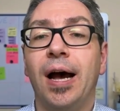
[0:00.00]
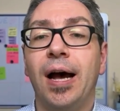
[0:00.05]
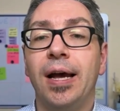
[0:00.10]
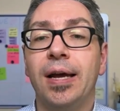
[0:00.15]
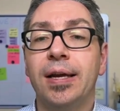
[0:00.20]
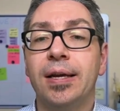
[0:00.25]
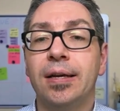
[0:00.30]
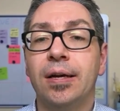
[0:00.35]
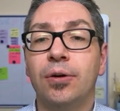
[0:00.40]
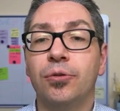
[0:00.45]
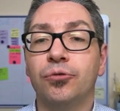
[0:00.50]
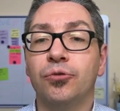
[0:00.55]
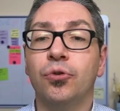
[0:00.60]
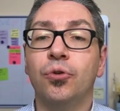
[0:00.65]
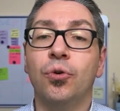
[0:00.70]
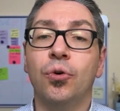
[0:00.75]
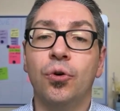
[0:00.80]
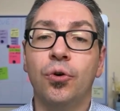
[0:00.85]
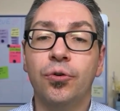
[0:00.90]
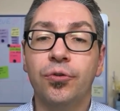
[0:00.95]
iCloud
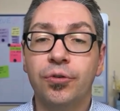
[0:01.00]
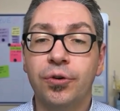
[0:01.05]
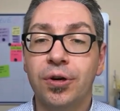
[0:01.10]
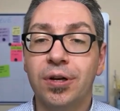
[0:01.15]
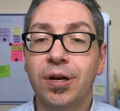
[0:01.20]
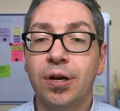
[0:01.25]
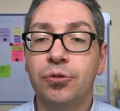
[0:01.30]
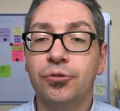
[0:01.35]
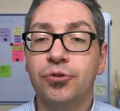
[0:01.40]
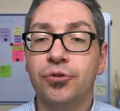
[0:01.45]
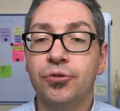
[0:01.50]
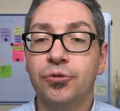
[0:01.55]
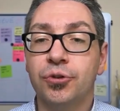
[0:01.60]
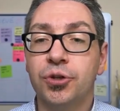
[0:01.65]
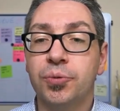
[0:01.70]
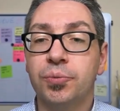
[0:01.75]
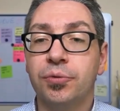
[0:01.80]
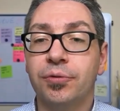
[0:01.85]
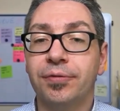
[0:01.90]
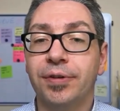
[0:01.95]
or other cloud
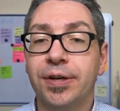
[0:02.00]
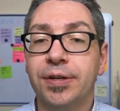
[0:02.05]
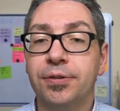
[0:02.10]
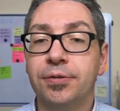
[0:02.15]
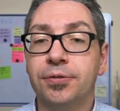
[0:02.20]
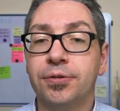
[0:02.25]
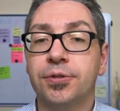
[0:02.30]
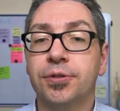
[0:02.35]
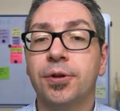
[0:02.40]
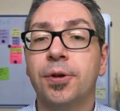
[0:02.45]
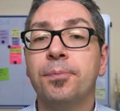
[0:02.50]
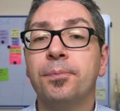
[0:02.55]
storage providers.